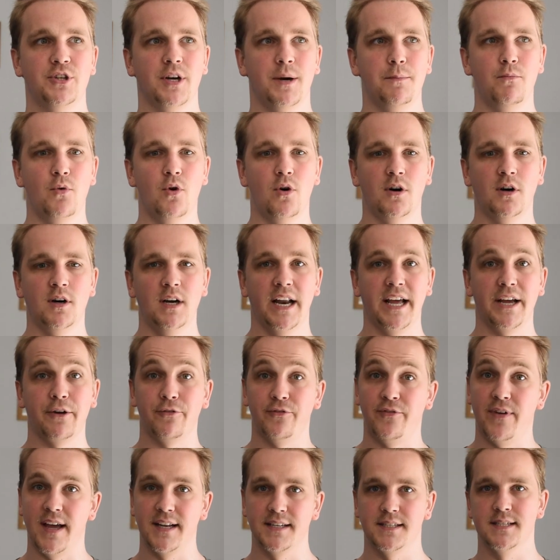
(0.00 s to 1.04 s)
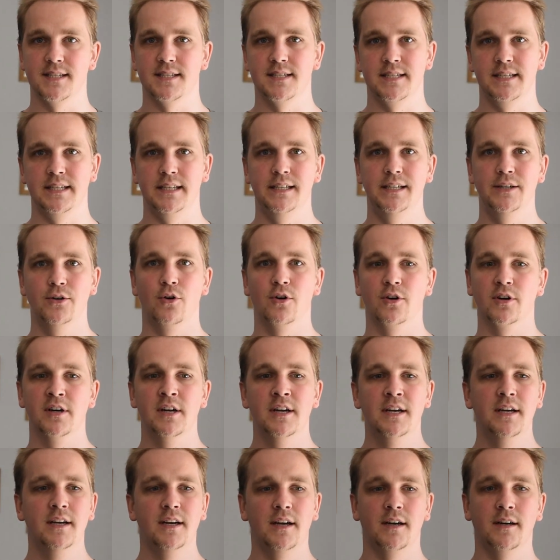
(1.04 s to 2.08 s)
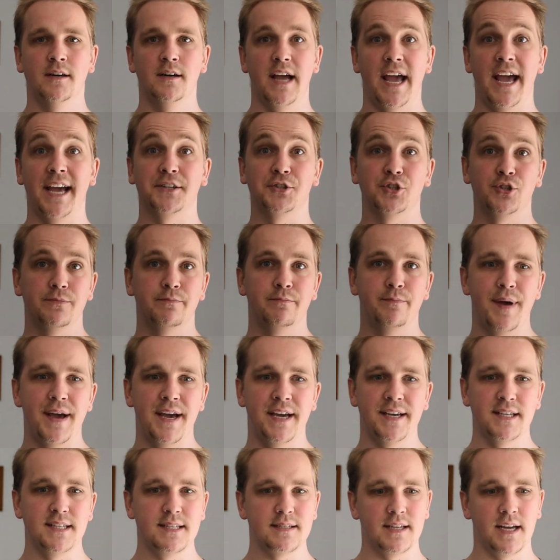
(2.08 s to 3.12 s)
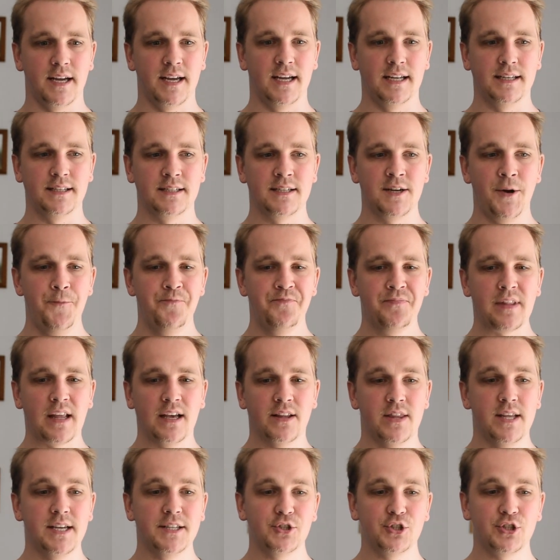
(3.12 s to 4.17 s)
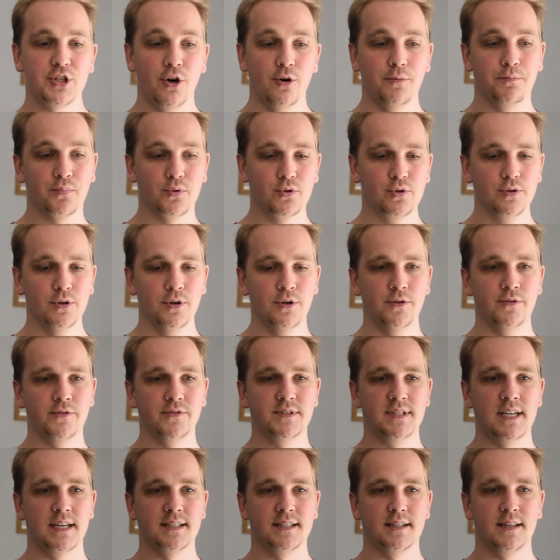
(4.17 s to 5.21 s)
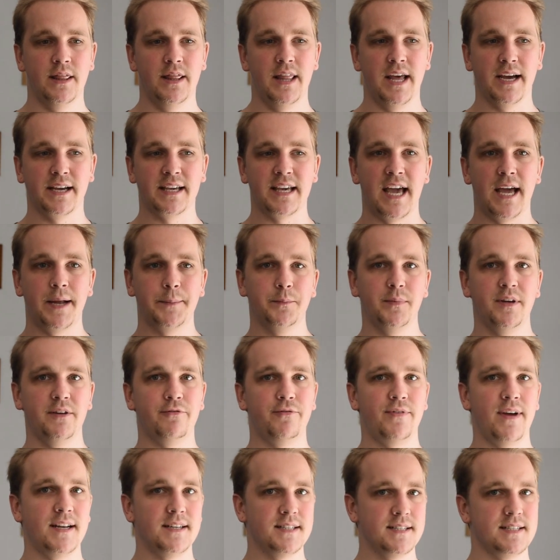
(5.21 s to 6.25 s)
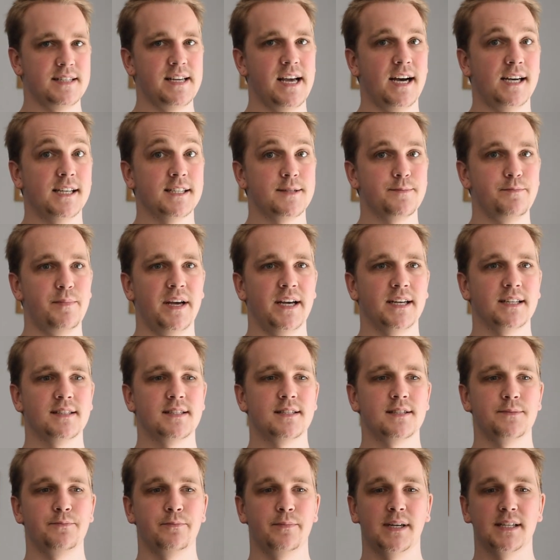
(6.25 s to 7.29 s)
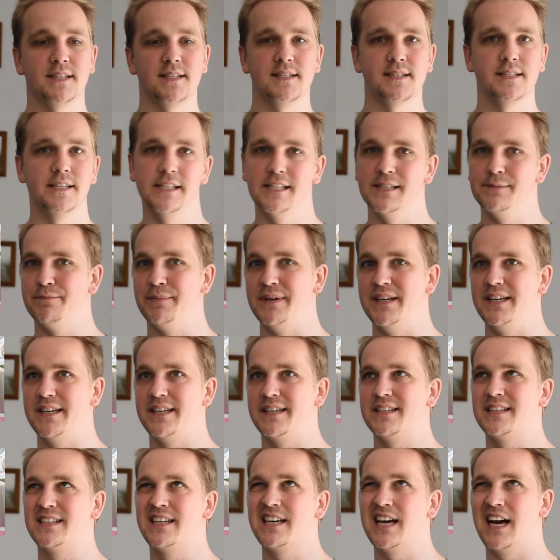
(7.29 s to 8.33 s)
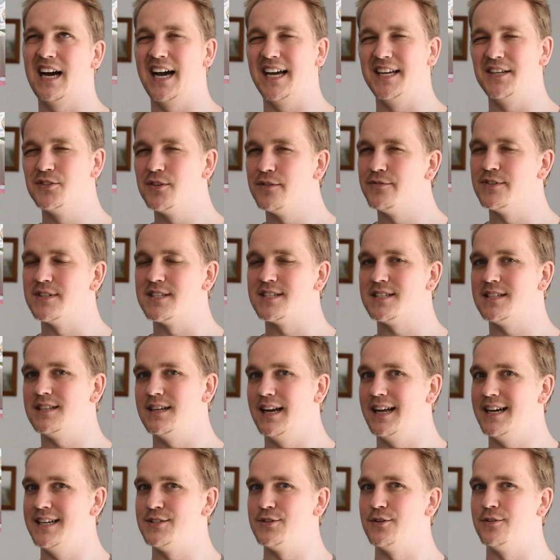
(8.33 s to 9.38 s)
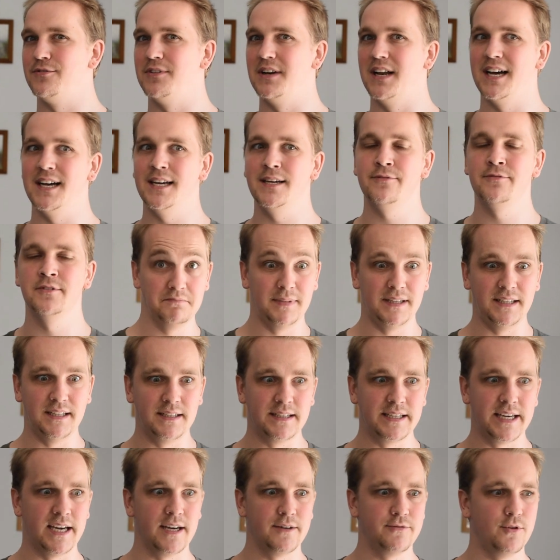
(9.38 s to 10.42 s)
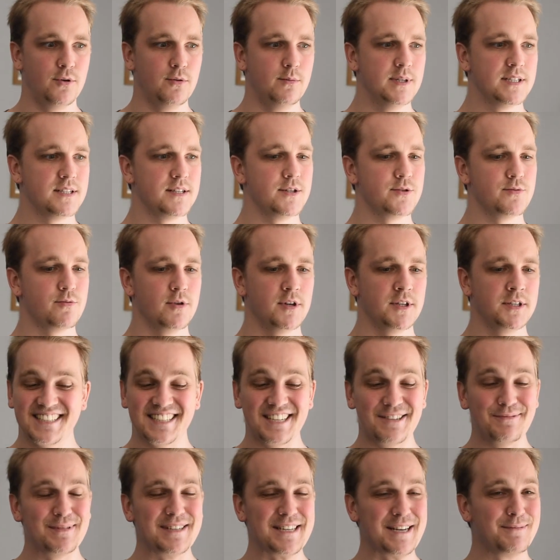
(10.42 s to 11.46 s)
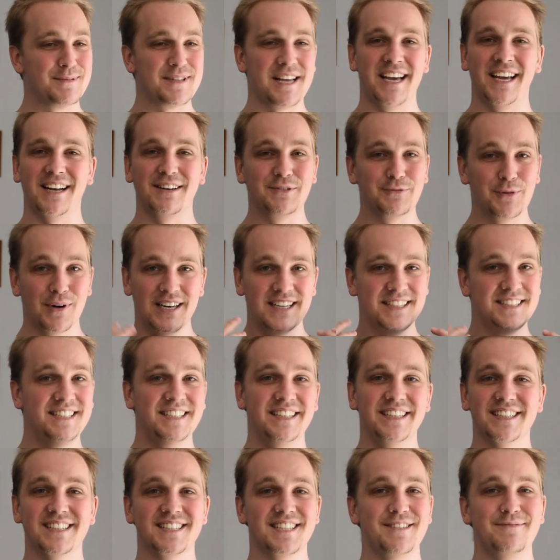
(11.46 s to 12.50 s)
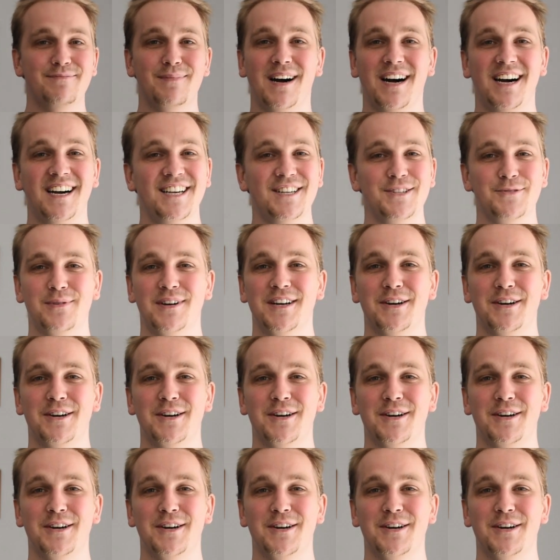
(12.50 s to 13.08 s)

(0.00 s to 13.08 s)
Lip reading: are more fantasy or action based, and that show proved that there can be fantasy aspects but still be kind of a slice of life. Be careful with this word. Sometimes I had really tears in my eyes when